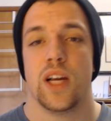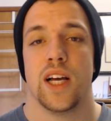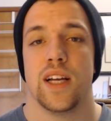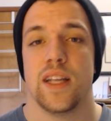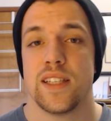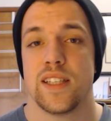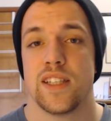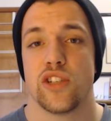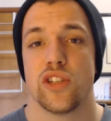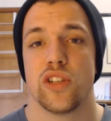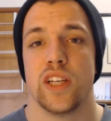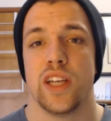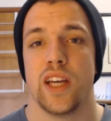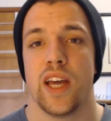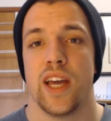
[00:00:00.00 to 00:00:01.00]

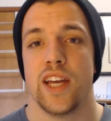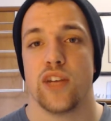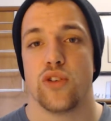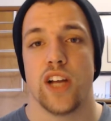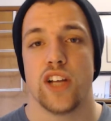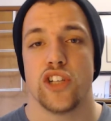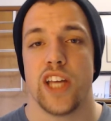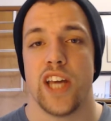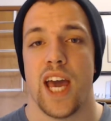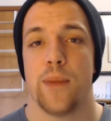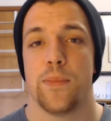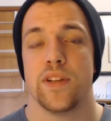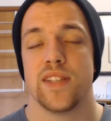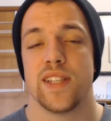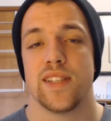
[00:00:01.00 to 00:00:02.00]
Essentially, a tragedy
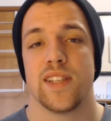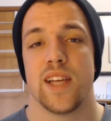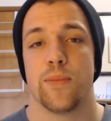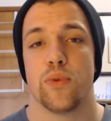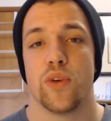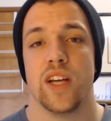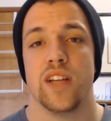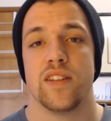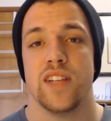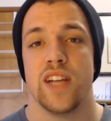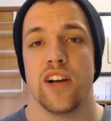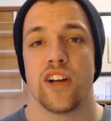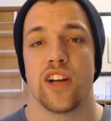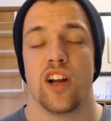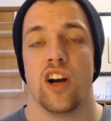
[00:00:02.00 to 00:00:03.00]
happens that separates
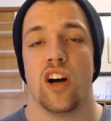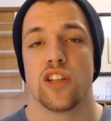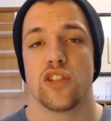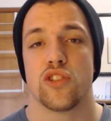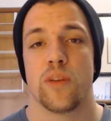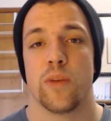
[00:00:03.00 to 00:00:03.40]
Derek and Hansel.